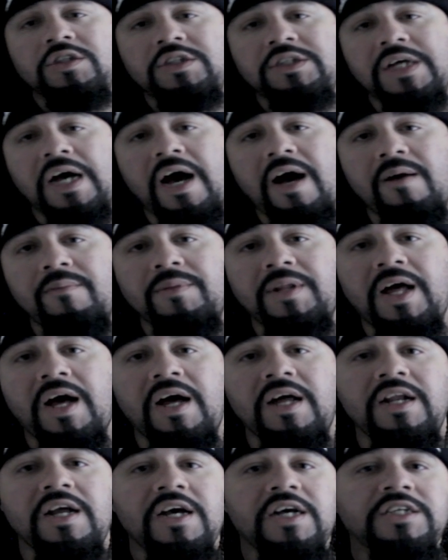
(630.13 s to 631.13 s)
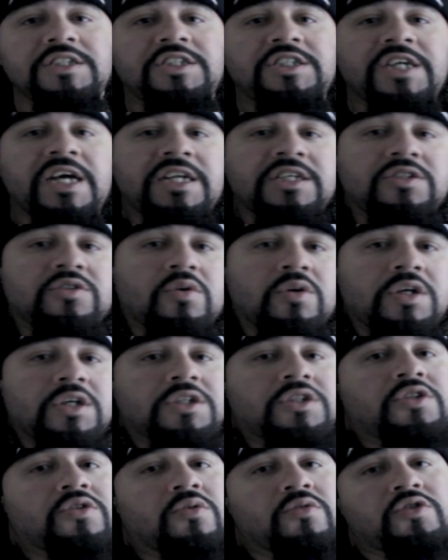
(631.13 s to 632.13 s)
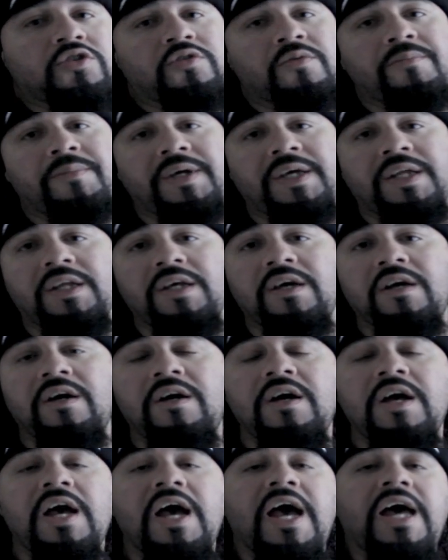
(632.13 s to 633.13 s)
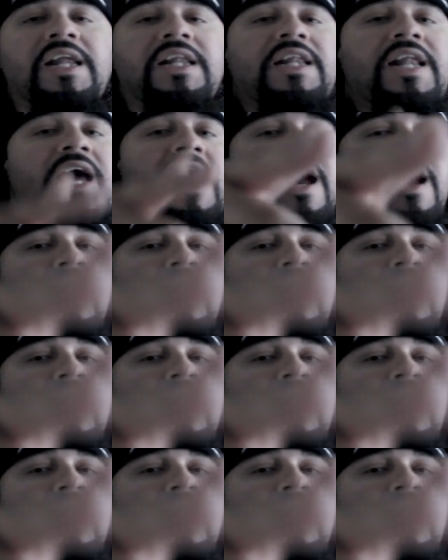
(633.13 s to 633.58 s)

timeline Share this on your social media and let